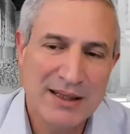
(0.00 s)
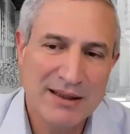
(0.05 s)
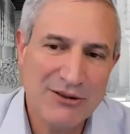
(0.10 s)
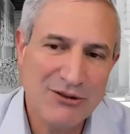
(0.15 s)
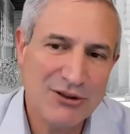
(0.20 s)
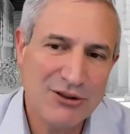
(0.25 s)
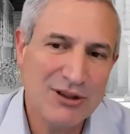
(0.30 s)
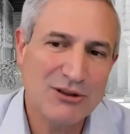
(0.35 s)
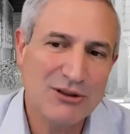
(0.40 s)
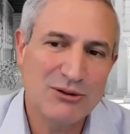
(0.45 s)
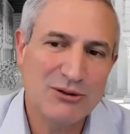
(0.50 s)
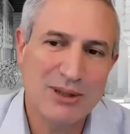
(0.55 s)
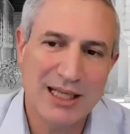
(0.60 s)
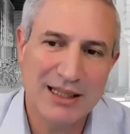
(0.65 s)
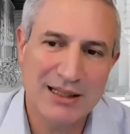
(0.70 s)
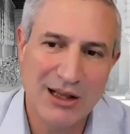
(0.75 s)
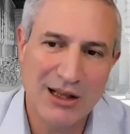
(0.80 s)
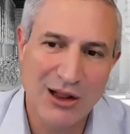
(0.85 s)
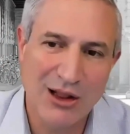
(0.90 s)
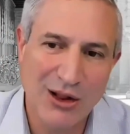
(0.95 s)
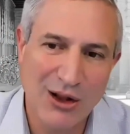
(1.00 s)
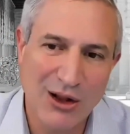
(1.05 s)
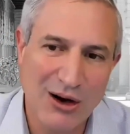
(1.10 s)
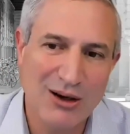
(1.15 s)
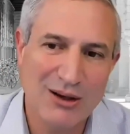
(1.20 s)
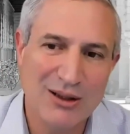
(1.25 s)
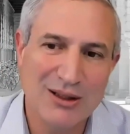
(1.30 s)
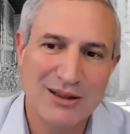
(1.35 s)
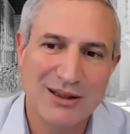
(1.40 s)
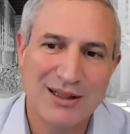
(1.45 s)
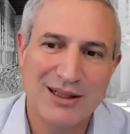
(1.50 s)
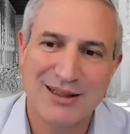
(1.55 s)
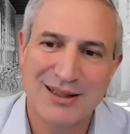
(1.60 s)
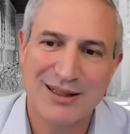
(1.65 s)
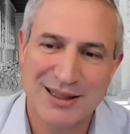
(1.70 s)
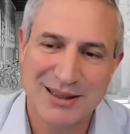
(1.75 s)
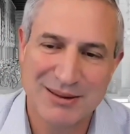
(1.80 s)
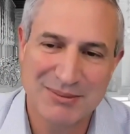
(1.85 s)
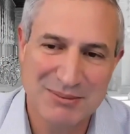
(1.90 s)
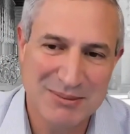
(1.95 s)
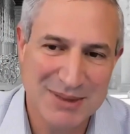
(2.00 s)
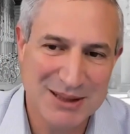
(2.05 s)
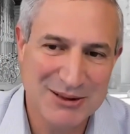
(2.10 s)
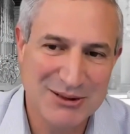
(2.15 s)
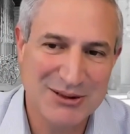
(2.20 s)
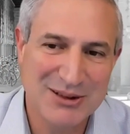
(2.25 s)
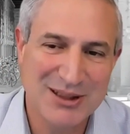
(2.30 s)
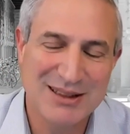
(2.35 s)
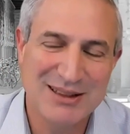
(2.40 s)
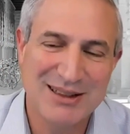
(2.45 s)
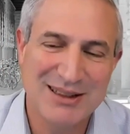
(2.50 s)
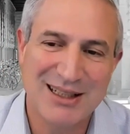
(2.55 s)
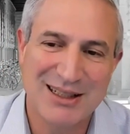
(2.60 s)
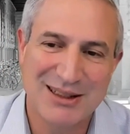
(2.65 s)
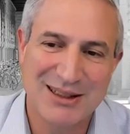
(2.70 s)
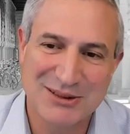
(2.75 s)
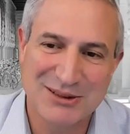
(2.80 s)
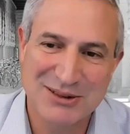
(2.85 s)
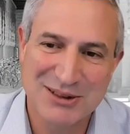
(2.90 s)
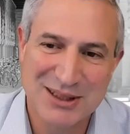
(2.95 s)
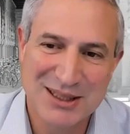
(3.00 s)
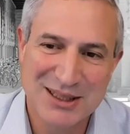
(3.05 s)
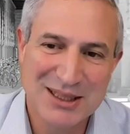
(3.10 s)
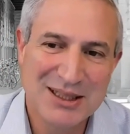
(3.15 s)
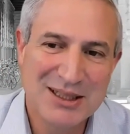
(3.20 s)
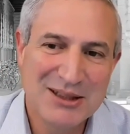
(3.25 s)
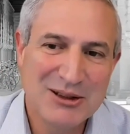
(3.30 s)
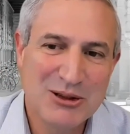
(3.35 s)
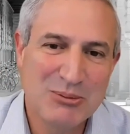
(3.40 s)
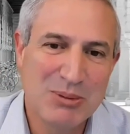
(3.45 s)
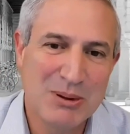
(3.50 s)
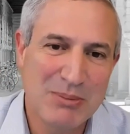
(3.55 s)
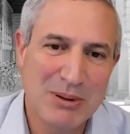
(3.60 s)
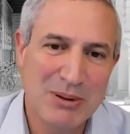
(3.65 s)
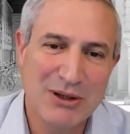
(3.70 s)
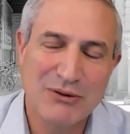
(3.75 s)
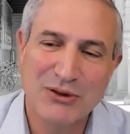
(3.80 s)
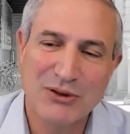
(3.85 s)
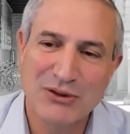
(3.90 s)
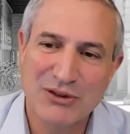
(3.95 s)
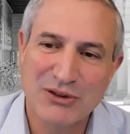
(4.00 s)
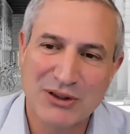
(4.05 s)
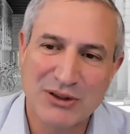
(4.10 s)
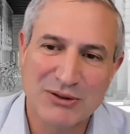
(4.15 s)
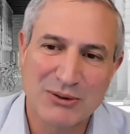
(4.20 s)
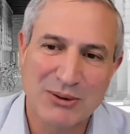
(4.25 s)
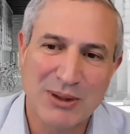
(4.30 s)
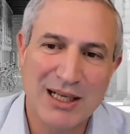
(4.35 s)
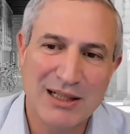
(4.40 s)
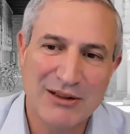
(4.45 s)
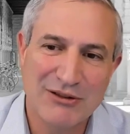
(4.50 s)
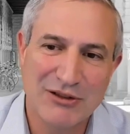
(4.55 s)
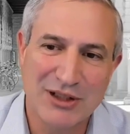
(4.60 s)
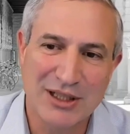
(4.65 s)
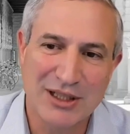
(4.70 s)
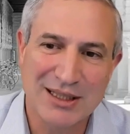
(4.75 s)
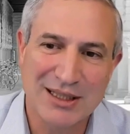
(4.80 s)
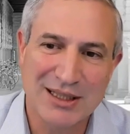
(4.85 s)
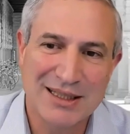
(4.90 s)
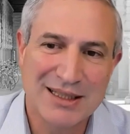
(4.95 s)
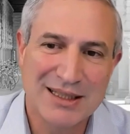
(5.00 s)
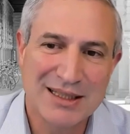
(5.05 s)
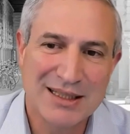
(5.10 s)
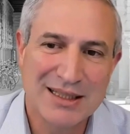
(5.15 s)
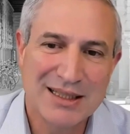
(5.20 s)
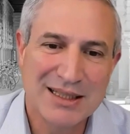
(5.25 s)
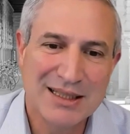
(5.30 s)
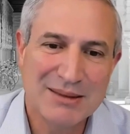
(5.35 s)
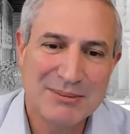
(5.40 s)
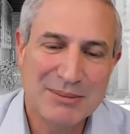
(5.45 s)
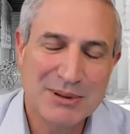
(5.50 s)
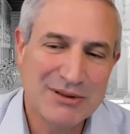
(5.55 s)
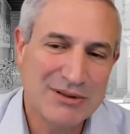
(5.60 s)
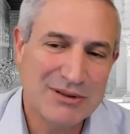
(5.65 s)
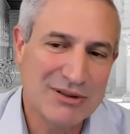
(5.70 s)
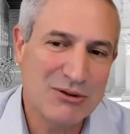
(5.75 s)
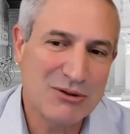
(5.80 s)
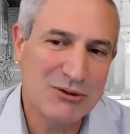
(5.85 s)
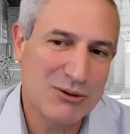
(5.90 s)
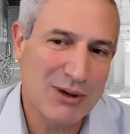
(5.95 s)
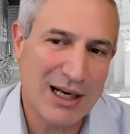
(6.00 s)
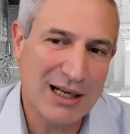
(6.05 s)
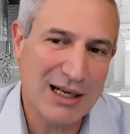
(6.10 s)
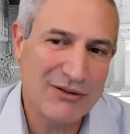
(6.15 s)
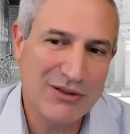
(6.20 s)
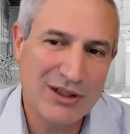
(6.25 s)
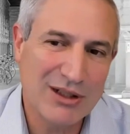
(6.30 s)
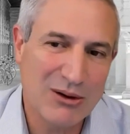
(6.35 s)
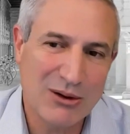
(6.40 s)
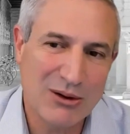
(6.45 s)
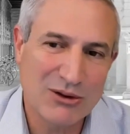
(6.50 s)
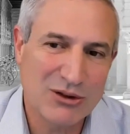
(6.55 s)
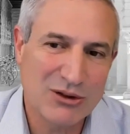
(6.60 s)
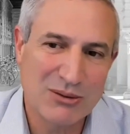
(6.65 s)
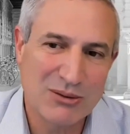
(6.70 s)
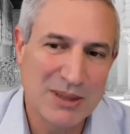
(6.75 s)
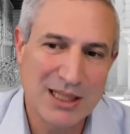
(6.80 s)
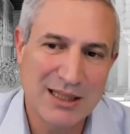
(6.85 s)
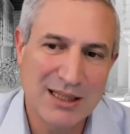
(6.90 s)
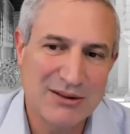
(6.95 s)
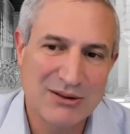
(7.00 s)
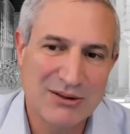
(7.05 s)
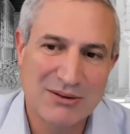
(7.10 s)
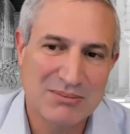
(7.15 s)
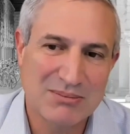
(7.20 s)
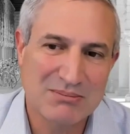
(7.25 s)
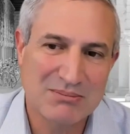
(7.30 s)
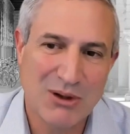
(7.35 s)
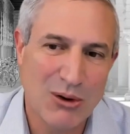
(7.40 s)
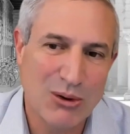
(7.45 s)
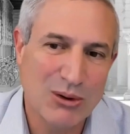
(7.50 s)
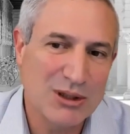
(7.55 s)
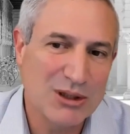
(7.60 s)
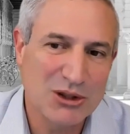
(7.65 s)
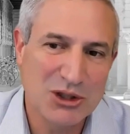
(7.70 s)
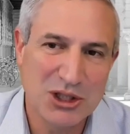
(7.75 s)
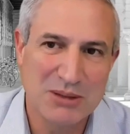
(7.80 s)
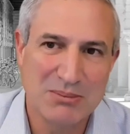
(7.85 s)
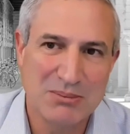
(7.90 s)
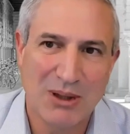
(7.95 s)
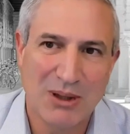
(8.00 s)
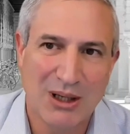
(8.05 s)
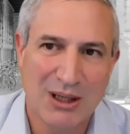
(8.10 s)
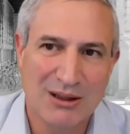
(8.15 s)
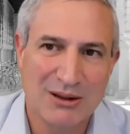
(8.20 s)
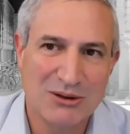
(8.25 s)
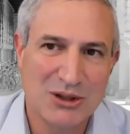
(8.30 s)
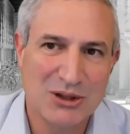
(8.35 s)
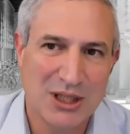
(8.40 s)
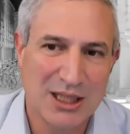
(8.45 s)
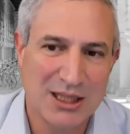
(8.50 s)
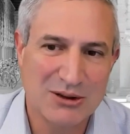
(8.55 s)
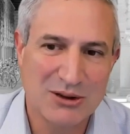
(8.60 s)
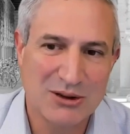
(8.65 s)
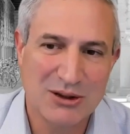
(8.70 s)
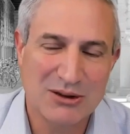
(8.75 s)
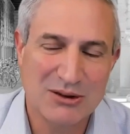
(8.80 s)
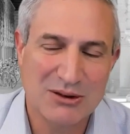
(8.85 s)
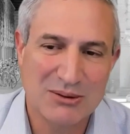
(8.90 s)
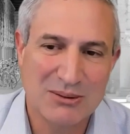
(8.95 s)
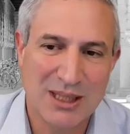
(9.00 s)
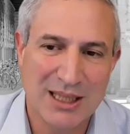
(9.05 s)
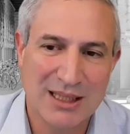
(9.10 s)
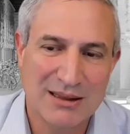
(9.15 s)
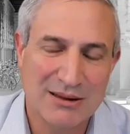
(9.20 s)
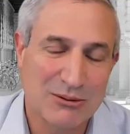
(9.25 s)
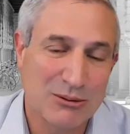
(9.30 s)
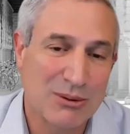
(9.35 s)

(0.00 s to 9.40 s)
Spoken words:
This industry had a long time, and still does, to prepare for self-driving. But self-driving also means ownership model changes, right?